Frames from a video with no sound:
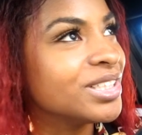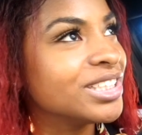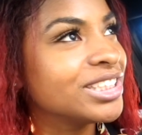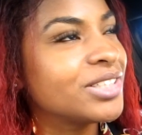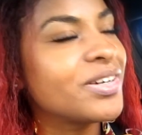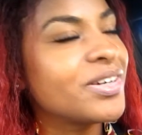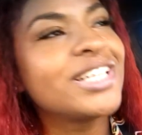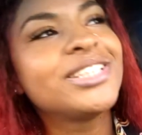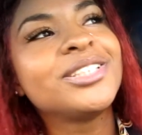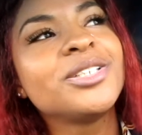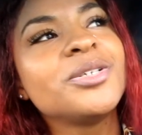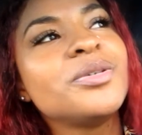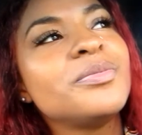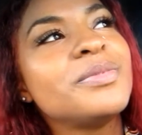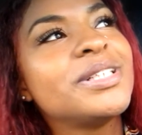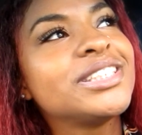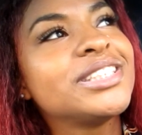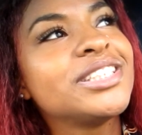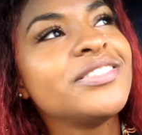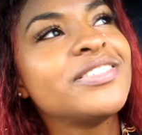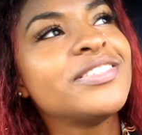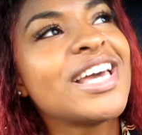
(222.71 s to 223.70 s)
So I told
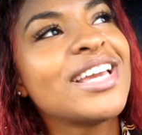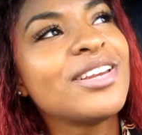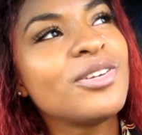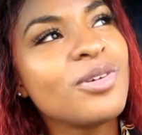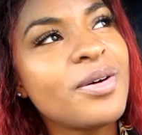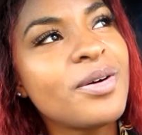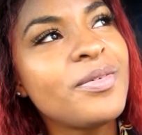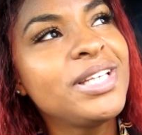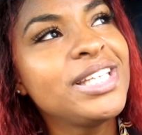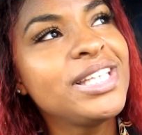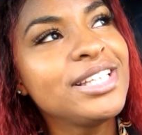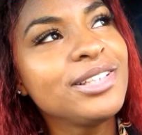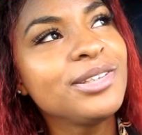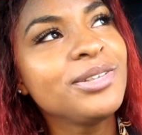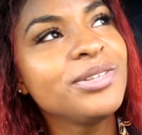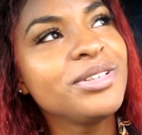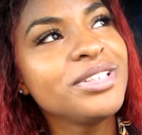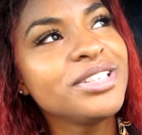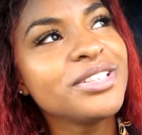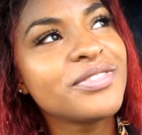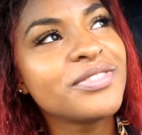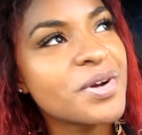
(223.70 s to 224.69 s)
myself, like, do I want to look
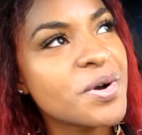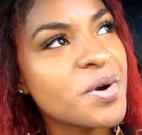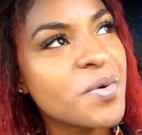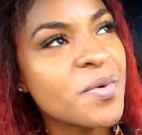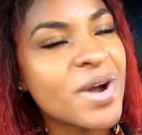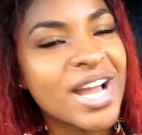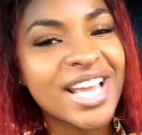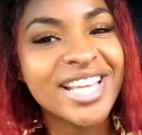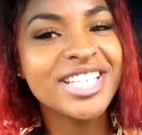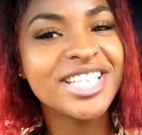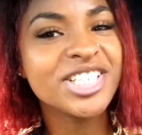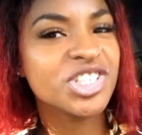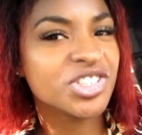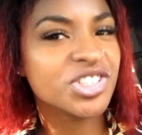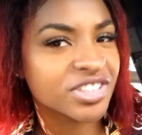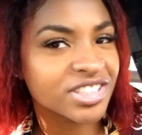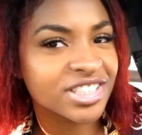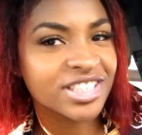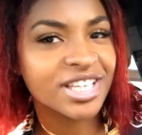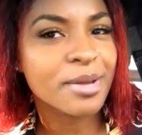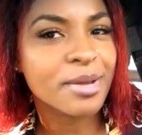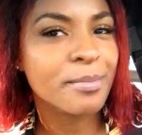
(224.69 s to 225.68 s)
through his phone while he
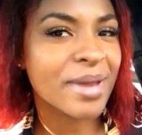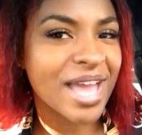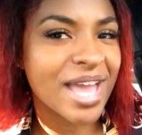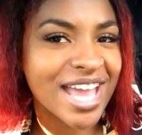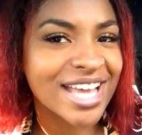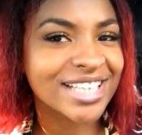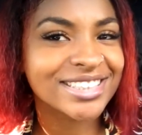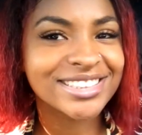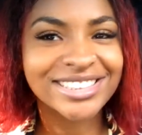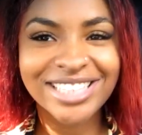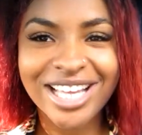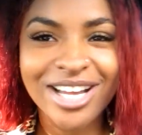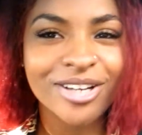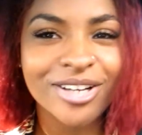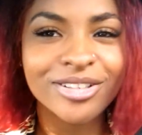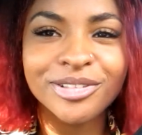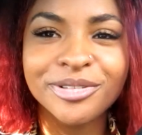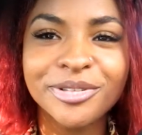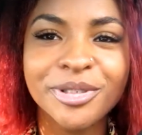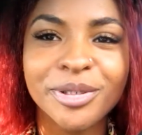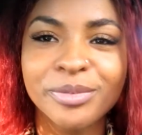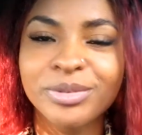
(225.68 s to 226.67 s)
drunk and passed out?
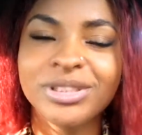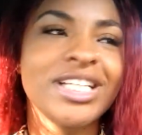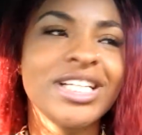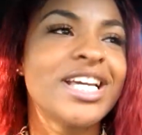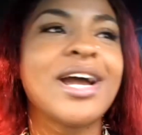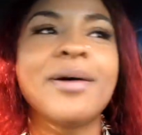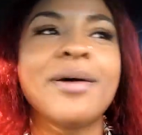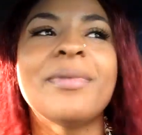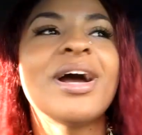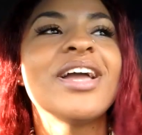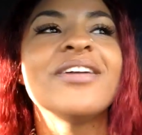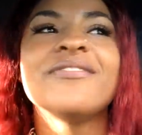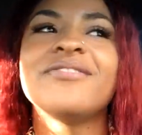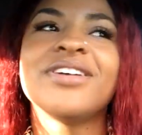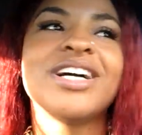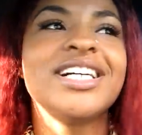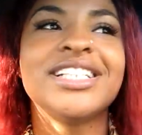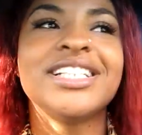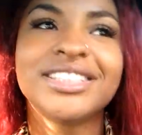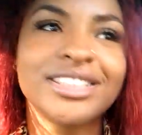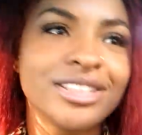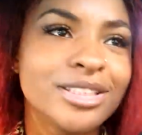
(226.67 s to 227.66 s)
You know what I'm saying? I might
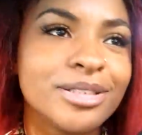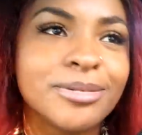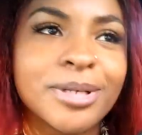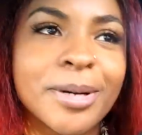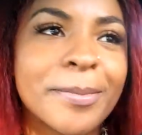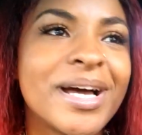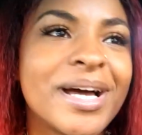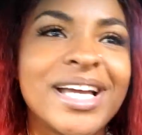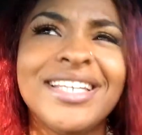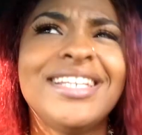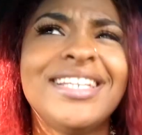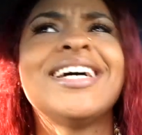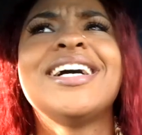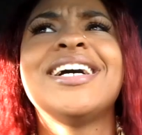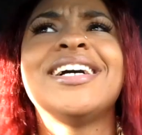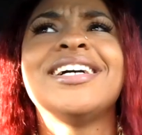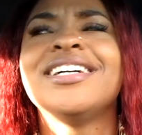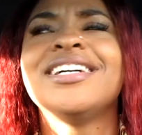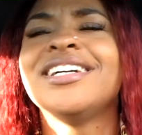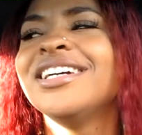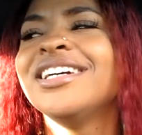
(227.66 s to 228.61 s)
find something, I might not.